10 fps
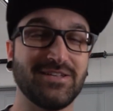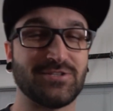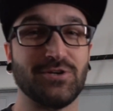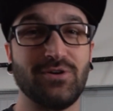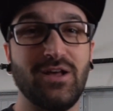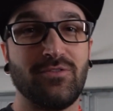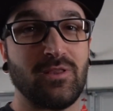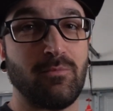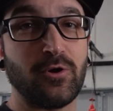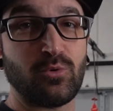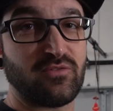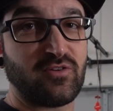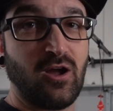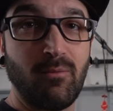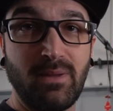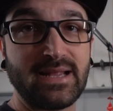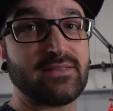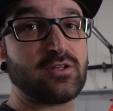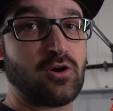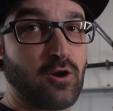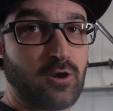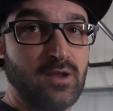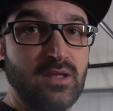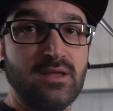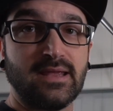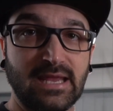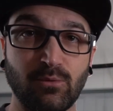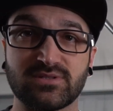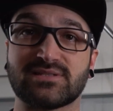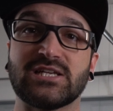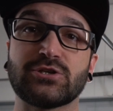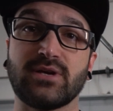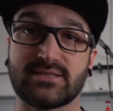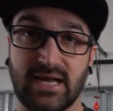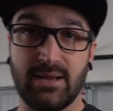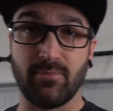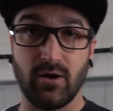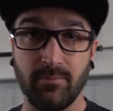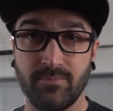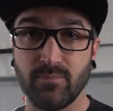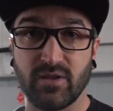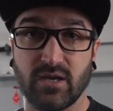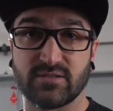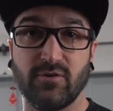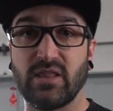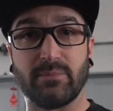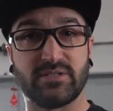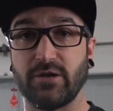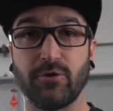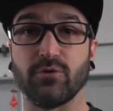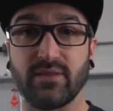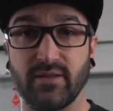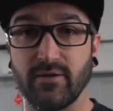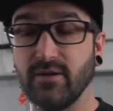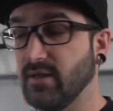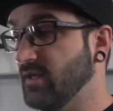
So the motor would have gone back in the car. It was essentially a time bomb because of all that material in there.